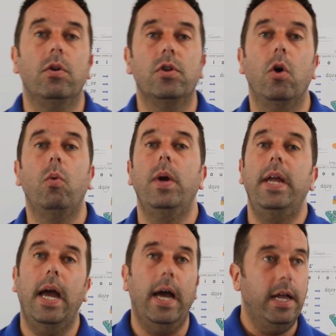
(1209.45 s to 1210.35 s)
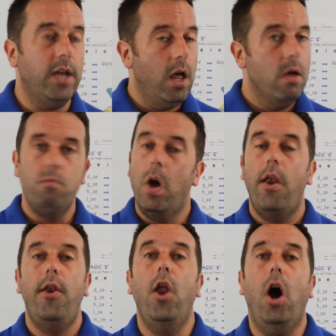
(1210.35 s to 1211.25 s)
So we had
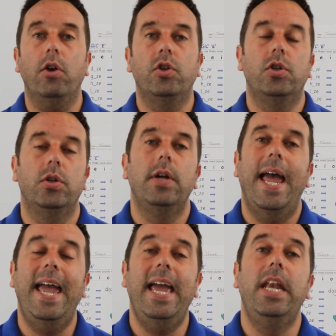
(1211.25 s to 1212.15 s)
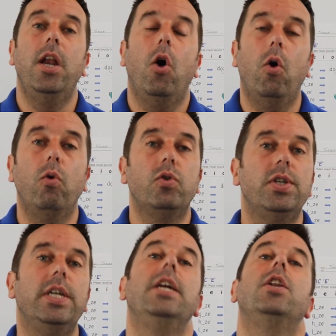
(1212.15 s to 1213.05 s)
not,
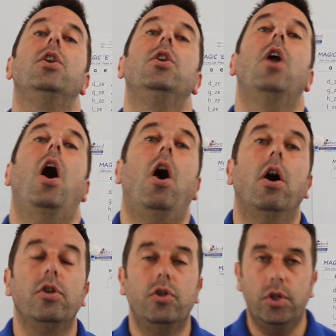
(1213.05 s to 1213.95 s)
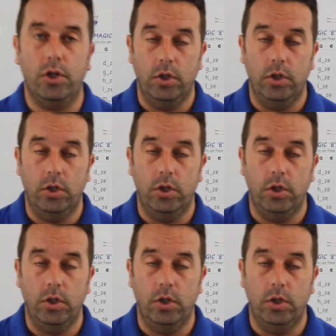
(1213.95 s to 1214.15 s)
N-O-T, not.